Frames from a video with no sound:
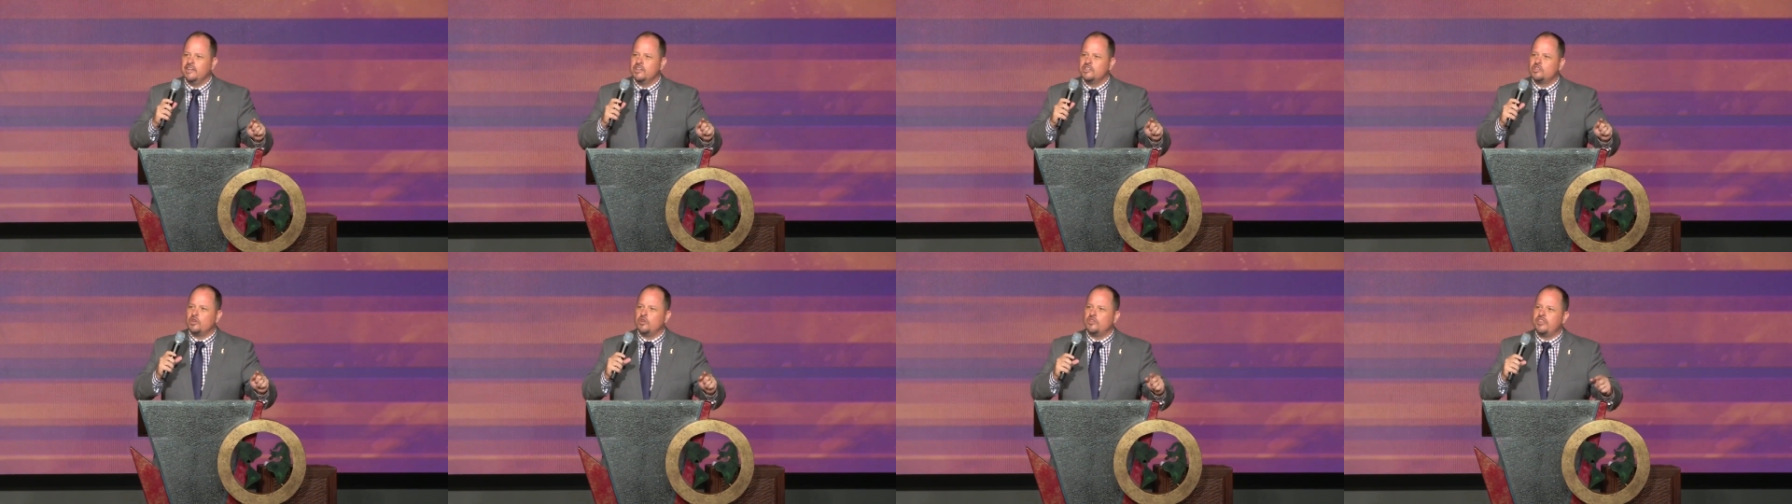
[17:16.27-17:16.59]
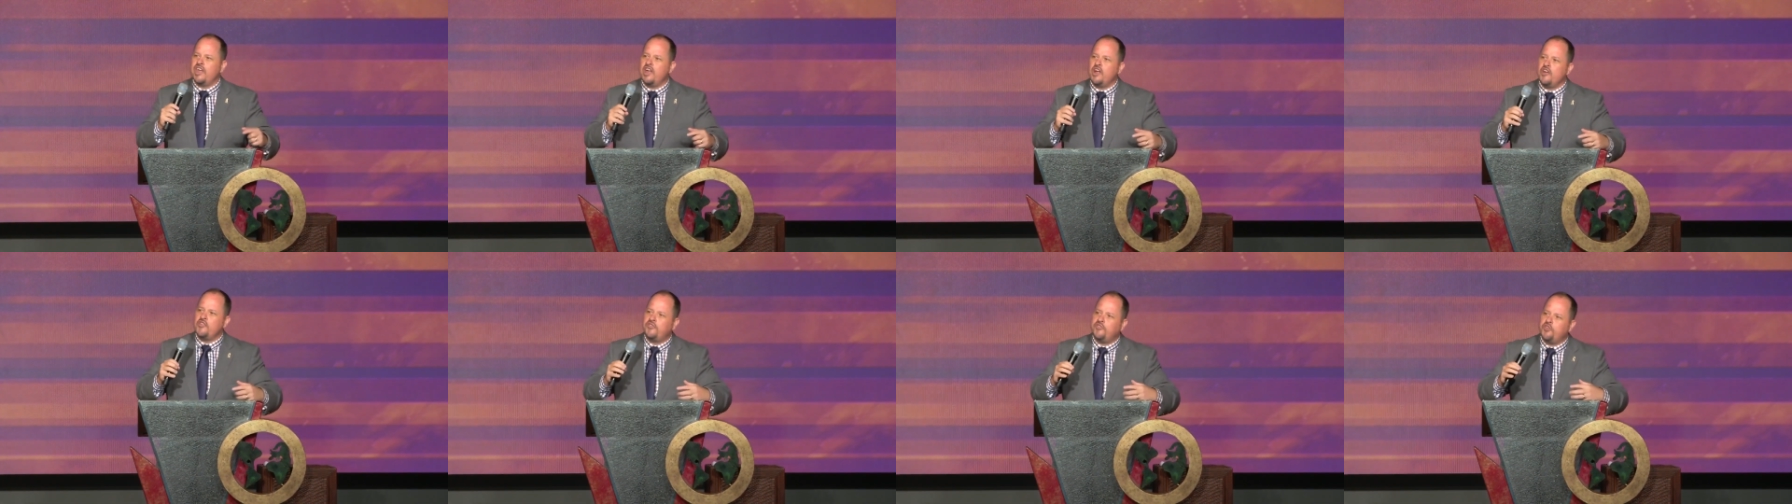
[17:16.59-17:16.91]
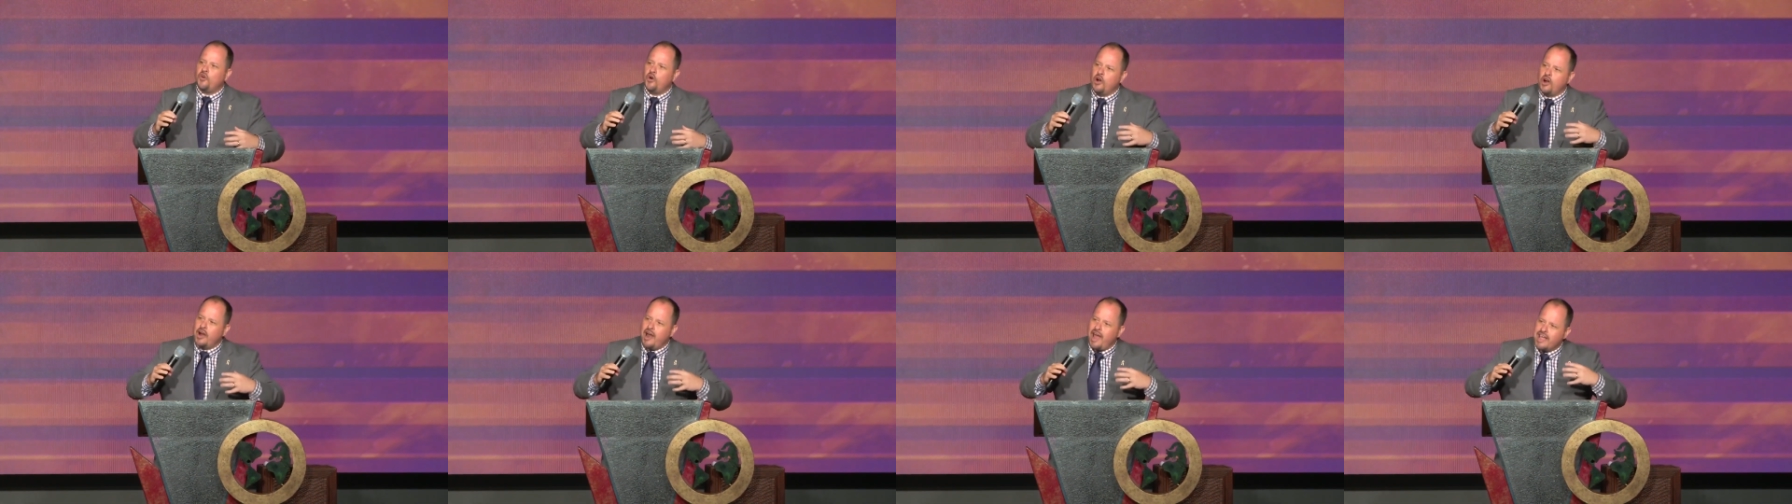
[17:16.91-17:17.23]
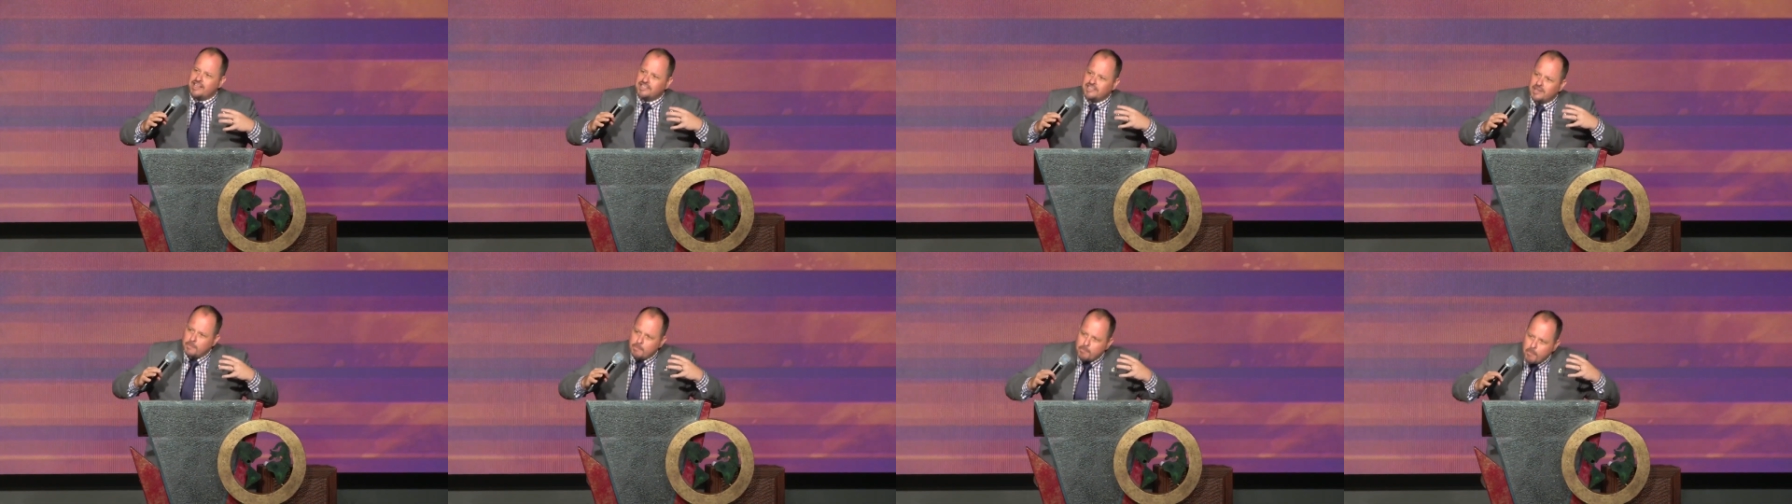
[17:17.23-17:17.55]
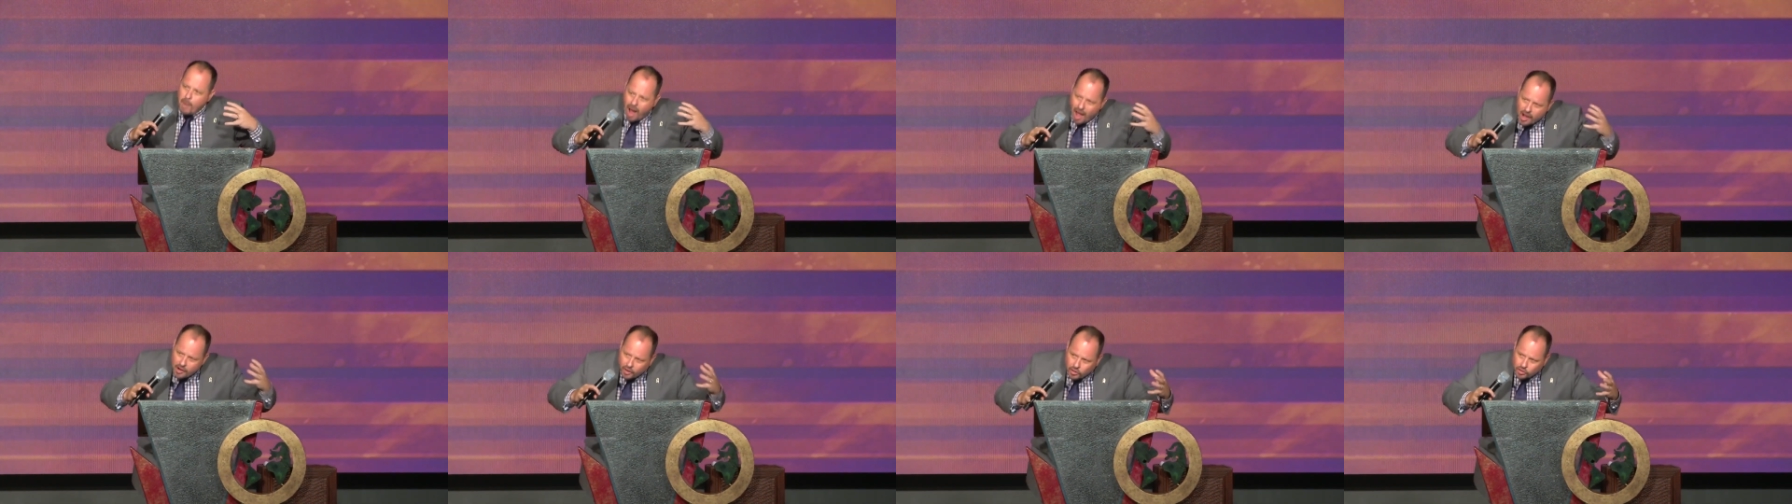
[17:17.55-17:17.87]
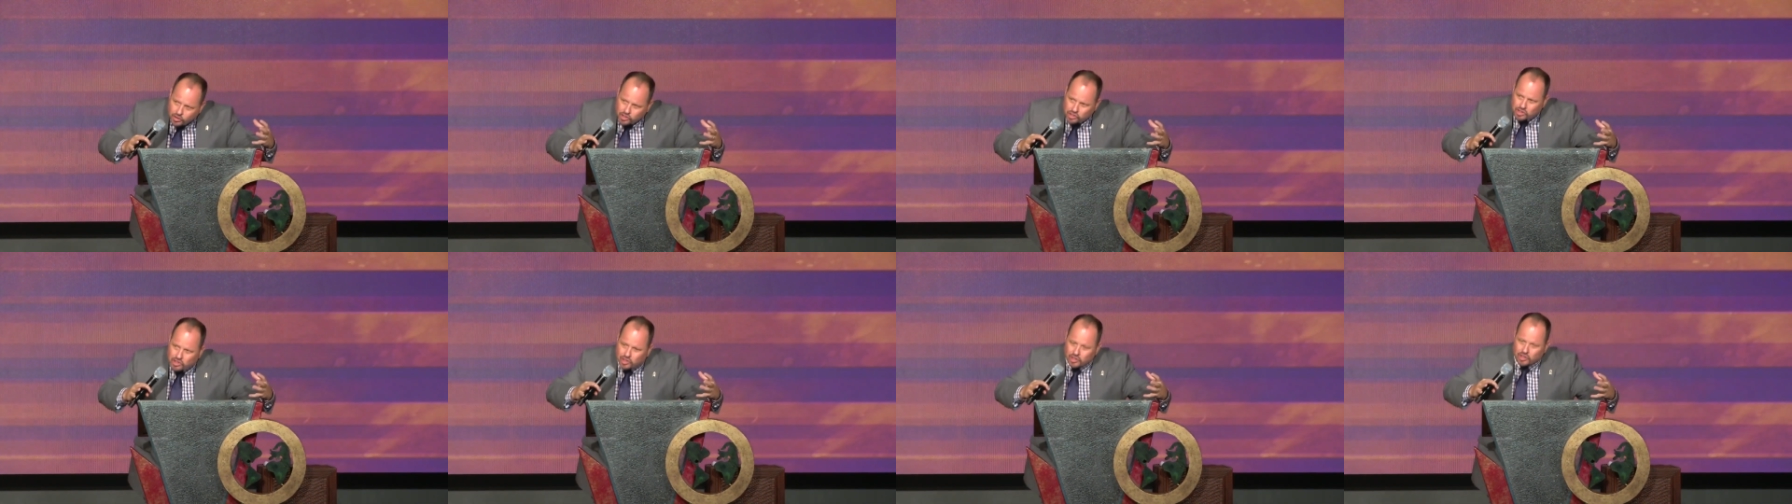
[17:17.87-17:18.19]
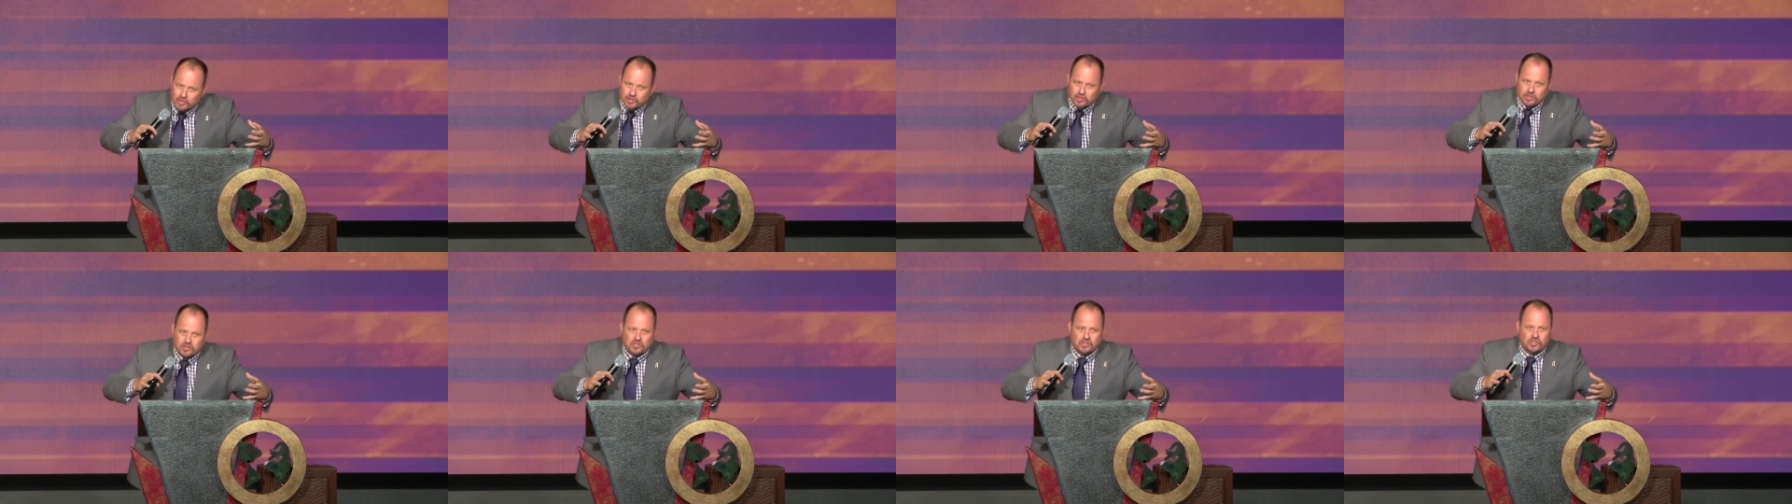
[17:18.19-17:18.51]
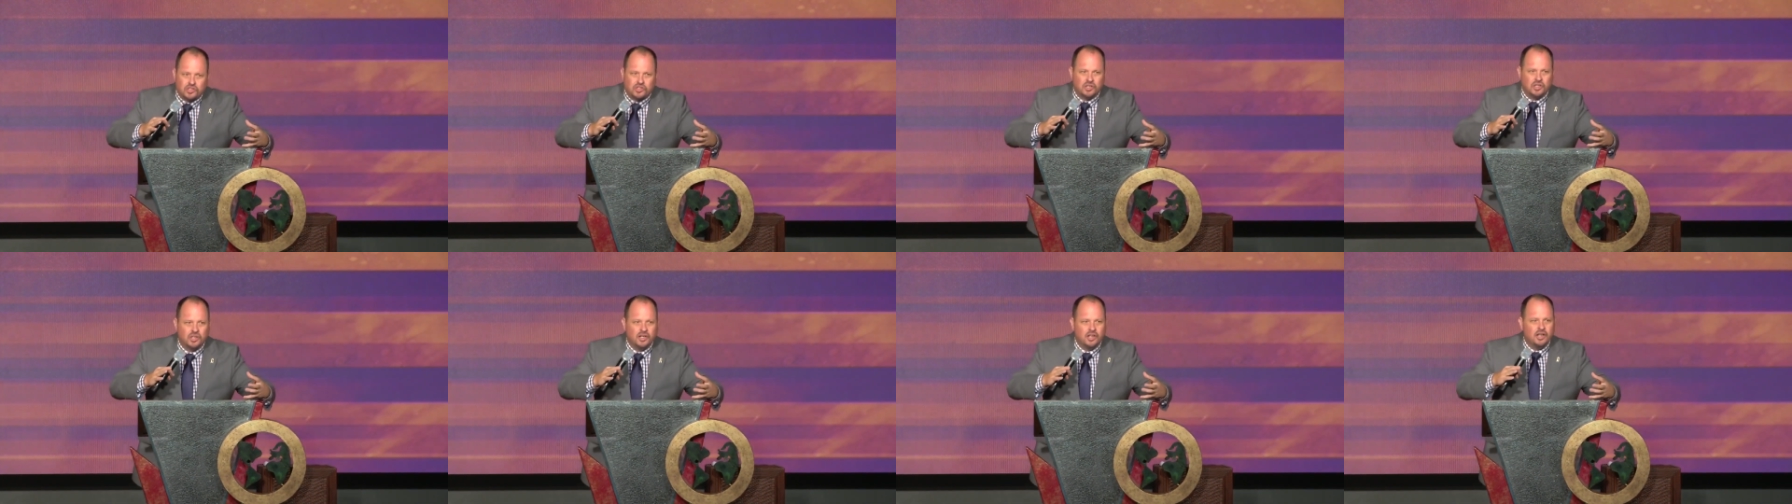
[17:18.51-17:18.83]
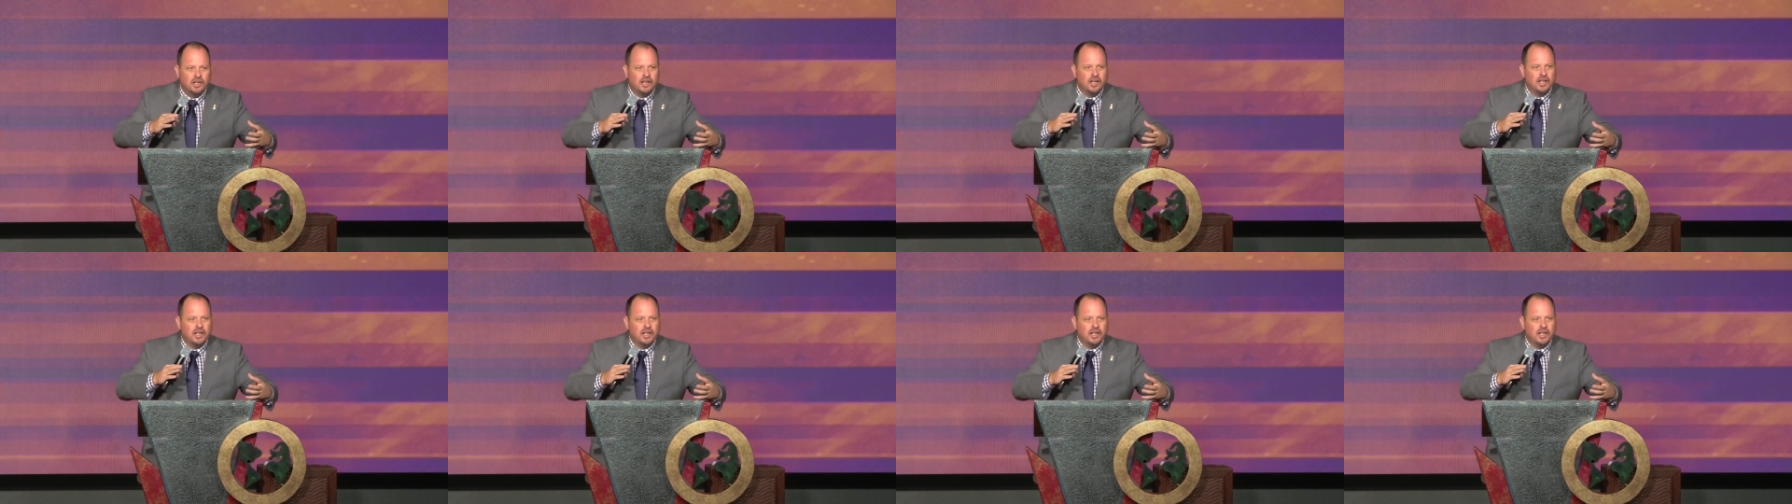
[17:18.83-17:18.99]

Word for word: So, therefore, as a model church,